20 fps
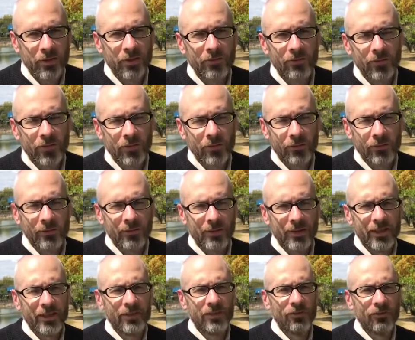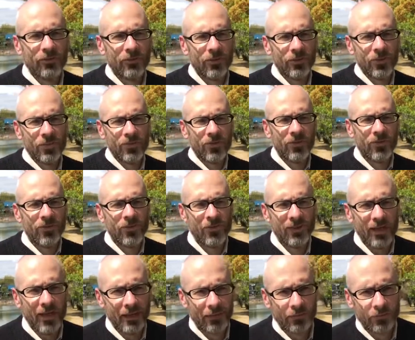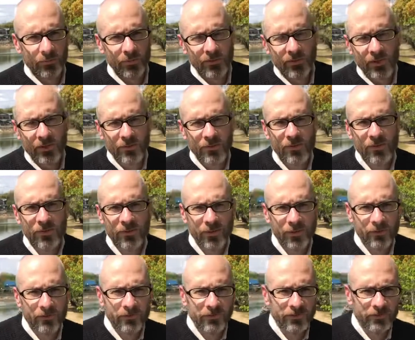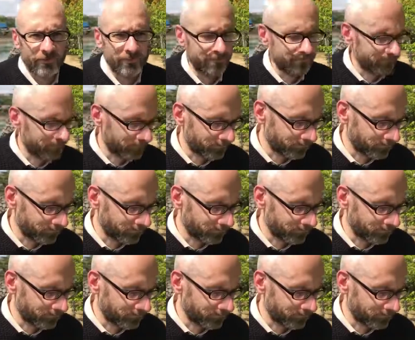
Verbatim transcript: please follow the link in the show notes to the actual text itself.